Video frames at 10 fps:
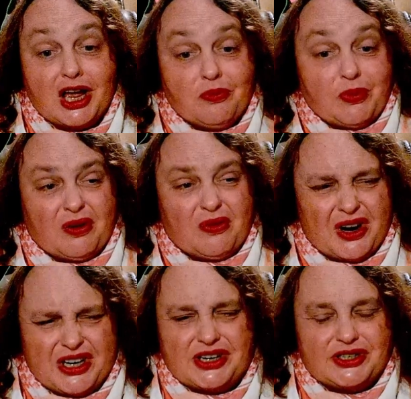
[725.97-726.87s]
But I
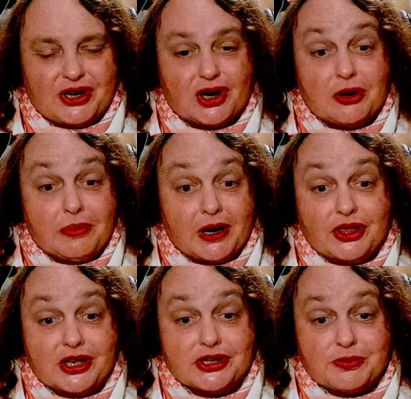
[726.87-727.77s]
wanted to talk about
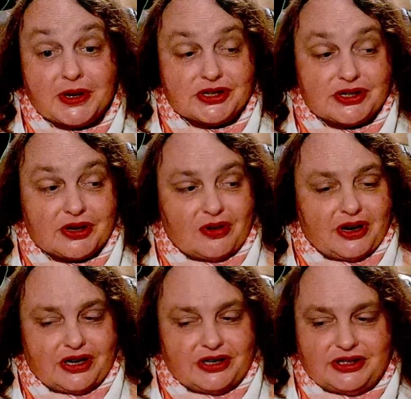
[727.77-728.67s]
this because I
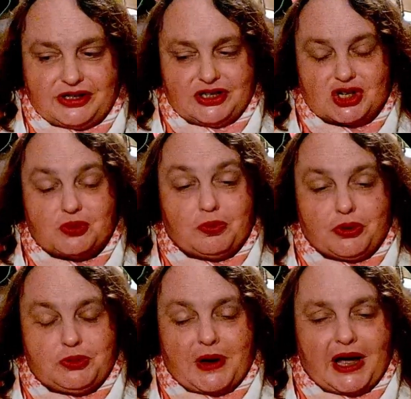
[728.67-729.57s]
wanted to just push
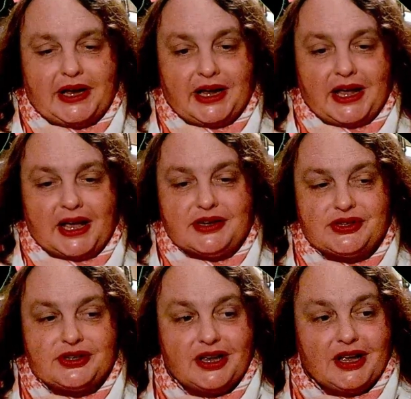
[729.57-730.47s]
back against